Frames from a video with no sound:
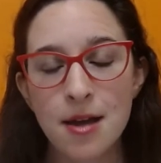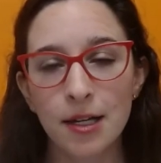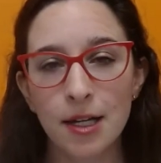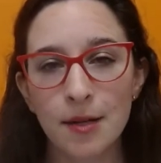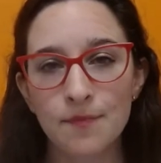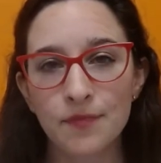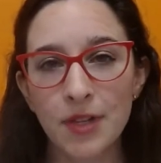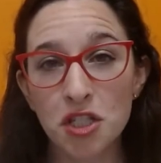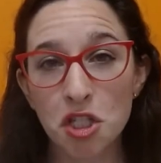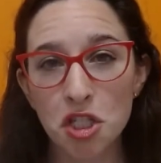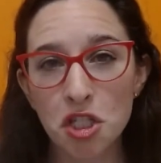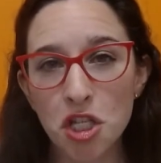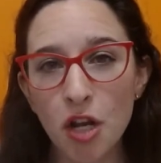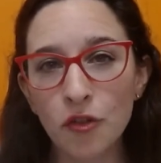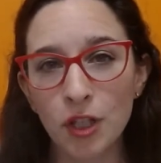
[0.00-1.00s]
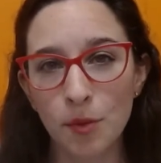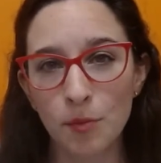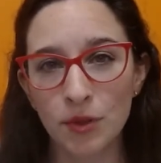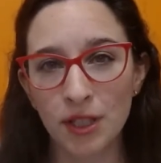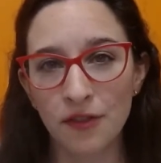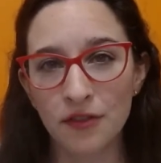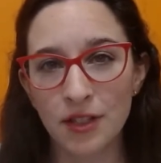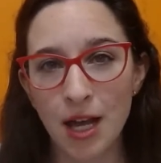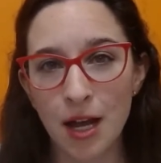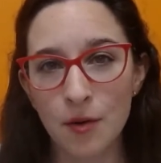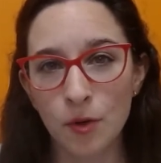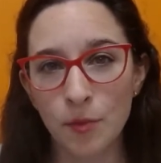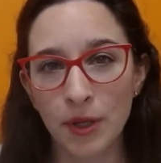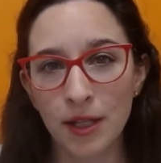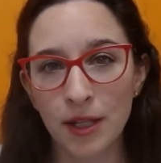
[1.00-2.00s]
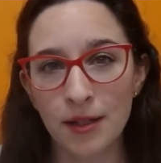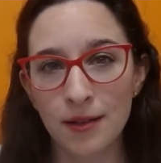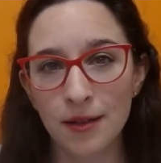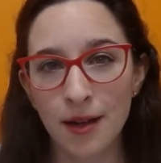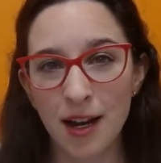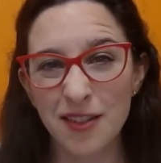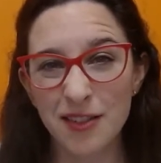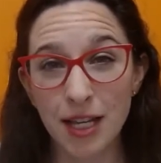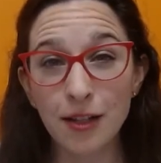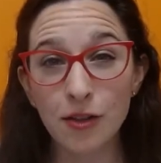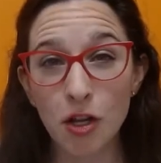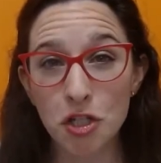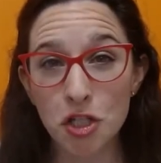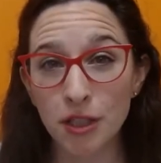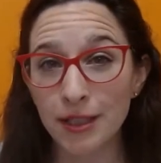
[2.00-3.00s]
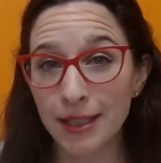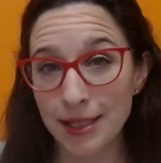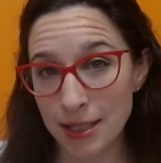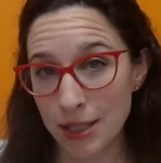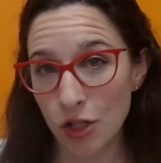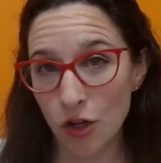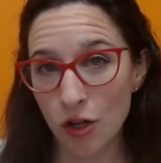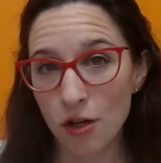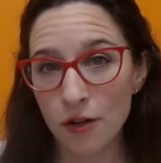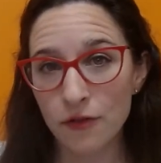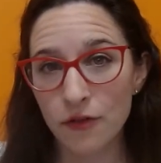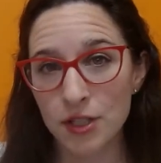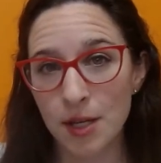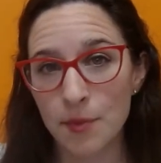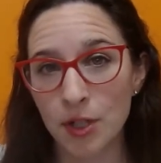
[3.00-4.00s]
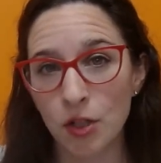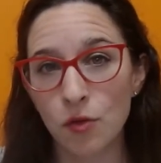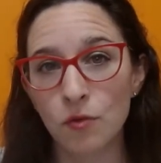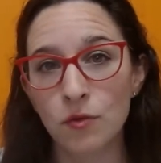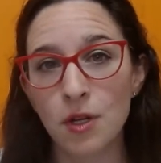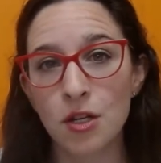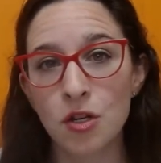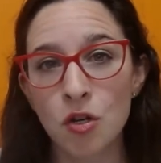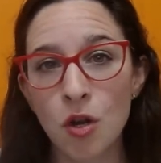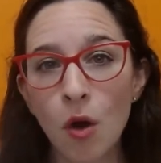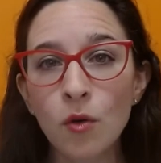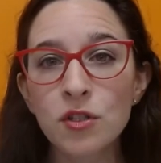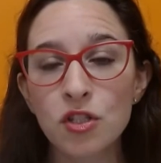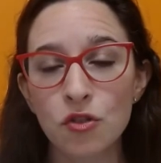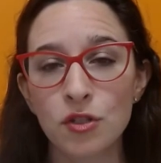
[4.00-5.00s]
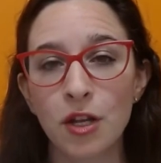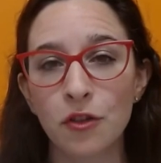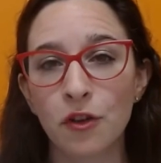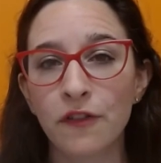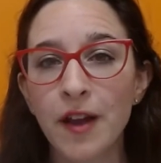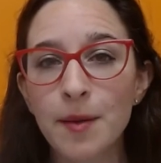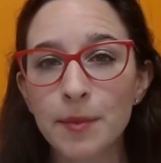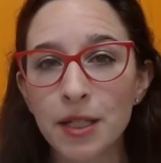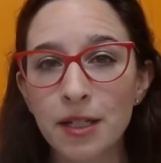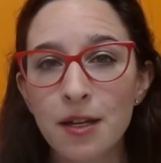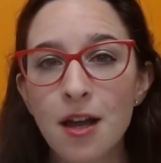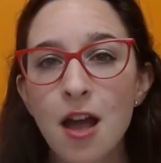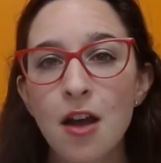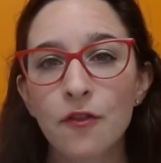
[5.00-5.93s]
Um, it's generally believed that will be kind of psychologically easier for somebody who knows they're done their family